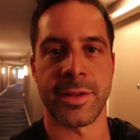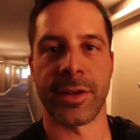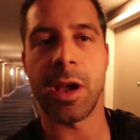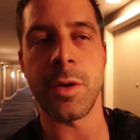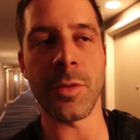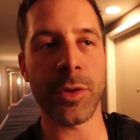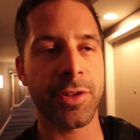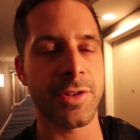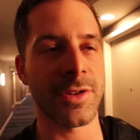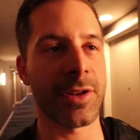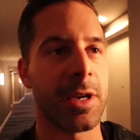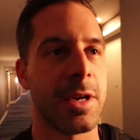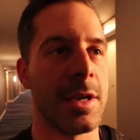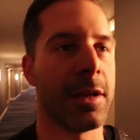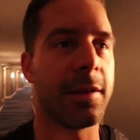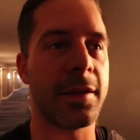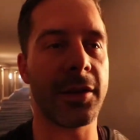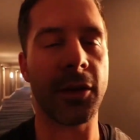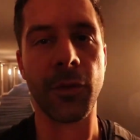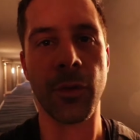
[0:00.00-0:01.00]
So I would
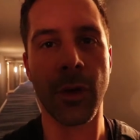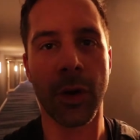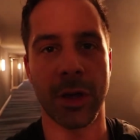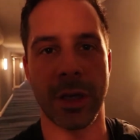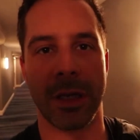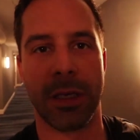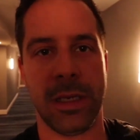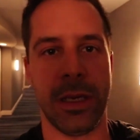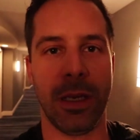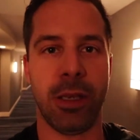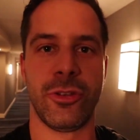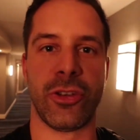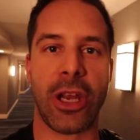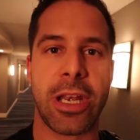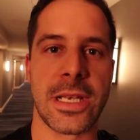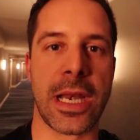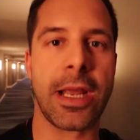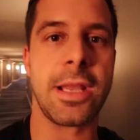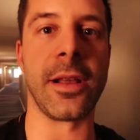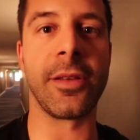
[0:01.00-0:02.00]
say so far the
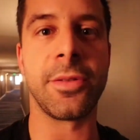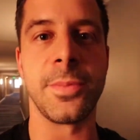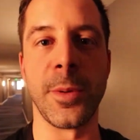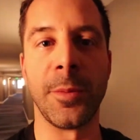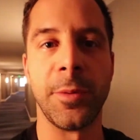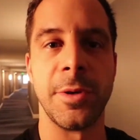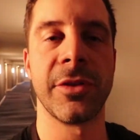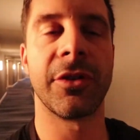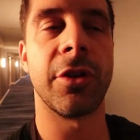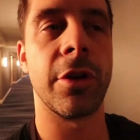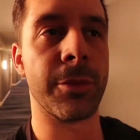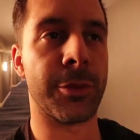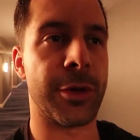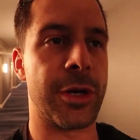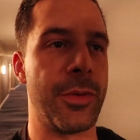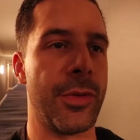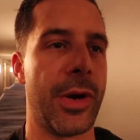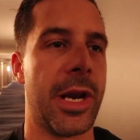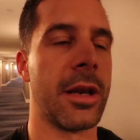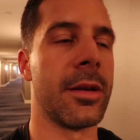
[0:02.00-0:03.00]
jet lag experiment is going
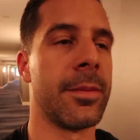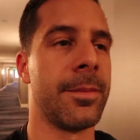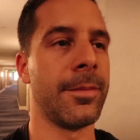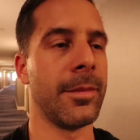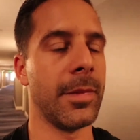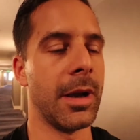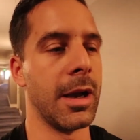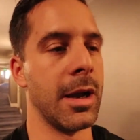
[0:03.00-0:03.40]
pretty well.